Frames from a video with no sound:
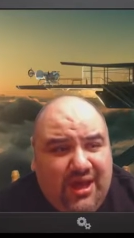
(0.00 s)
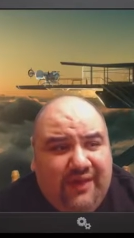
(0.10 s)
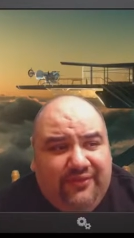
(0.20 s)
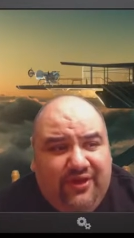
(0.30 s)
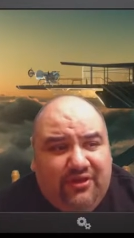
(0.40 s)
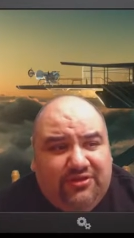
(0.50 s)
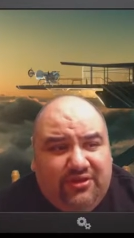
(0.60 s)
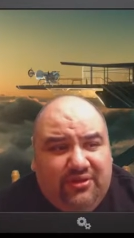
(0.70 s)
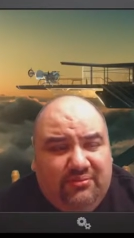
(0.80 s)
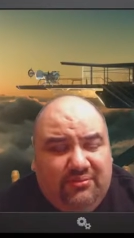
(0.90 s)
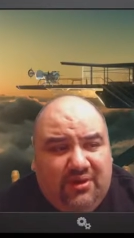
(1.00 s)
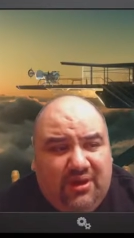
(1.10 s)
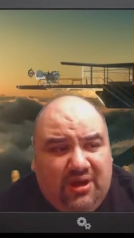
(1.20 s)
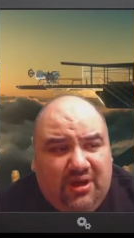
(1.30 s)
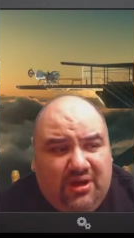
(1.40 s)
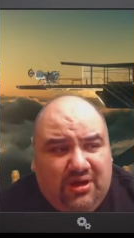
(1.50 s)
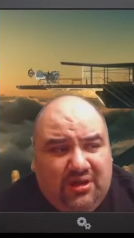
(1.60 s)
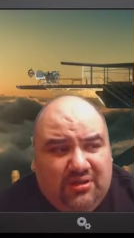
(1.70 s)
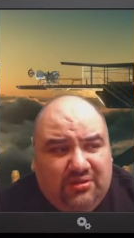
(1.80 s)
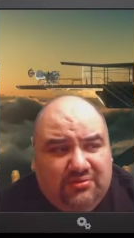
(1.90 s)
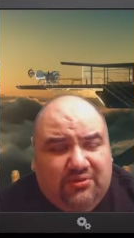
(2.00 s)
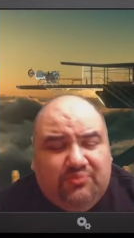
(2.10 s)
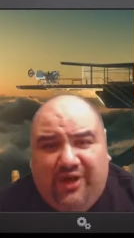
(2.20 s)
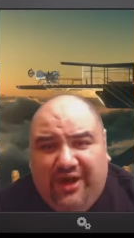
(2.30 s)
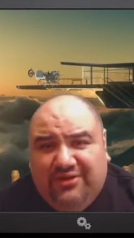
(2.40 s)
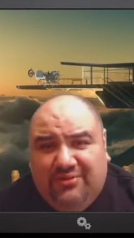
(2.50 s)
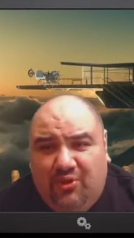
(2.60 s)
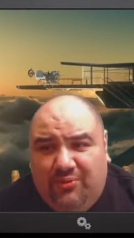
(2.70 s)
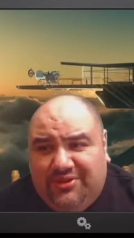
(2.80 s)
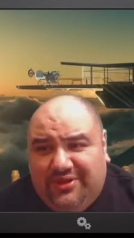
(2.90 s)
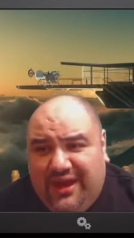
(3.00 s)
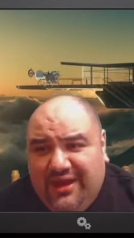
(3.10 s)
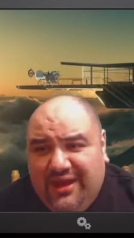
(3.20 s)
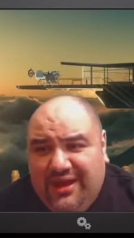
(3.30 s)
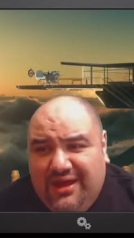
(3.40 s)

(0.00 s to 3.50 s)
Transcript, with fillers: And there are some uh, surprising moments that